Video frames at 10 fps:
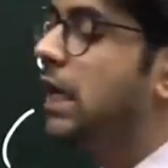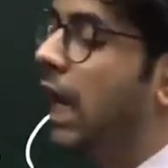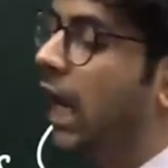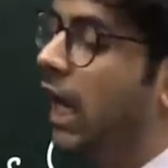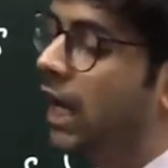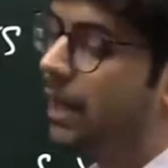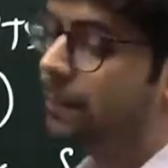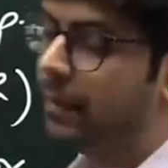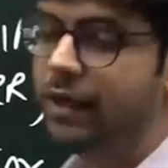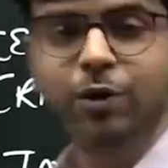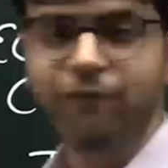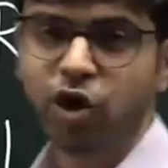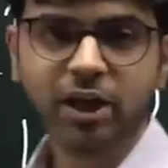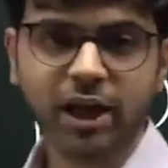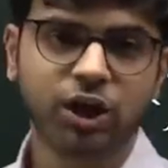But you have
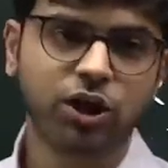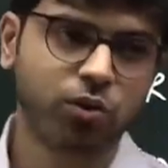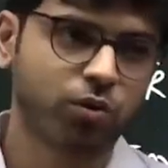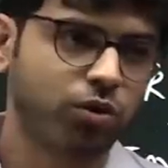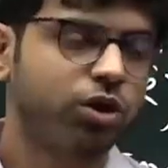not taken a loan.